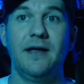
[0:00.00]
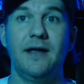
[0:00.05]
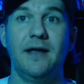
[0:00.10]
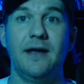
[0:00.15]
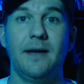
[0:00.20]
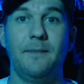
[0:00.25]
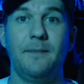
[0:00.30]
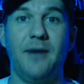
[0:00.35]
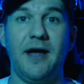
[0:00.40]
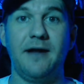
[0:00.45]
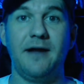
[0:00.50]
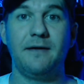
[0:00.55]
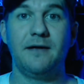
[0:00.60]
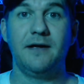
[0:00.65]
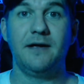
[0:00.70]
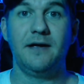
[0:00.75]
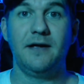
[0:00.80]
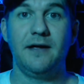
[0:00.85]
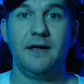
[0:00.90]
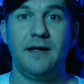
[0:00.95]
But
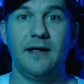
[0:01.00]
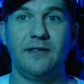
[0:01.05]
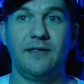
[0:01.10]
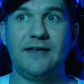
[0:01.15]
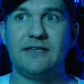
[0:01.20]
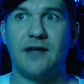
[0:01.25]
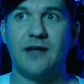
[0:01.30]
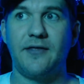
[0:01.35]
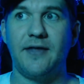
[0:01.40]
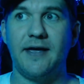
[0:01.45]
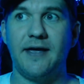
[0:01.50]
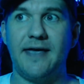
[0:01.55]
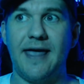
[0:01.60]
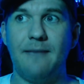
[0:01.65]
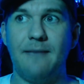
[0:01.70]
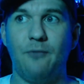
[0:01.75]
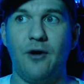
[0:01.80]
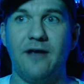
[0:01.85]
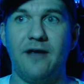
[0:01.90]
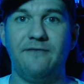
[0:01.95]
at least on the
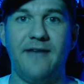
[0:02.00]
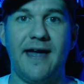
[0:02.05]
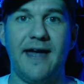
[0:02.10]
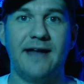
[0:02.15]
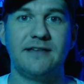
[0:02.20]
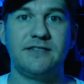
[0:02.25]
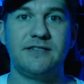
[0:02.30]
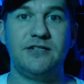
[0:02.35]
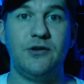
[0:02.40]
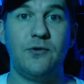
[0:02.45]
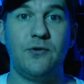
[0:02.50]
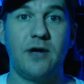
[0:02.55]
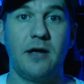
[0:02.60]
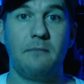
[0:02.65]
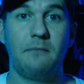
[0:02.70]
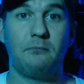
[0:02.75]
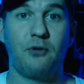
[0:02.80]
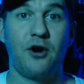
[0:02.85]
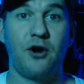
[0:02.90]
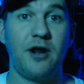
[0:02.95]
Game Boy Advance, you
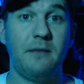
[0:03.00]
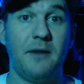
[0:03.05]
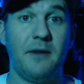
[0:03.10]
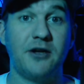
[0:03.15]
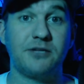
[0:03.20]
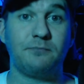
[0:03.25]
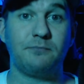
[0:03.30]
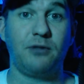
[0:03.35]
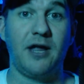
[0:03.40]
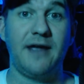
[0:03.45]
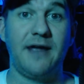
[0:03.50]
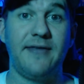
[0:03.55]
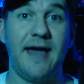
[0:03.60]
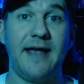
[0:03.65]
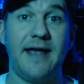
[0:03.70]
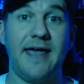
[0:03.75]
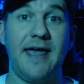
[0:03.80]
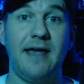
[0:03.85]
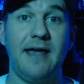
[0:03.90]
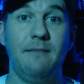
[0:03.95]
could pretty much play
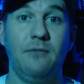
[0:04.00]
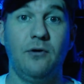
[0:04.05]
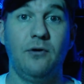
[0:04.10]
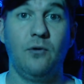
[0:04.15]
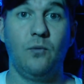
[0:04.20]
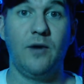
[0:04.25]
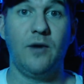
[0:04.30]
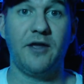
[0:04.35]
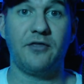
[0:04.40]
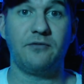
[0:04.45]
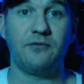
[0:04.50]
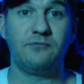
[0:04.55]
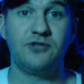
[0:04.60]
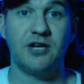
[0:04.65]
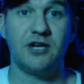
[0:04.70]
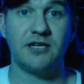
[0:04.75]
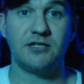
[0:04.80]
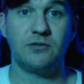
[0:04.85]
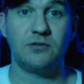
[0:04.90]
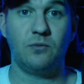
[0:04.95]
that game with
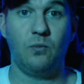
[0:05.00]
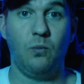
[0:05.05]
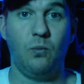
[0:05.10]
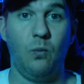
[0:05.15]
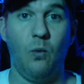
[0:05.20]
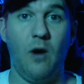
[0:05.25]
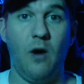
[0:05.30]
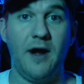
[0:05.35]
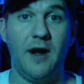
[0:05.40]
just one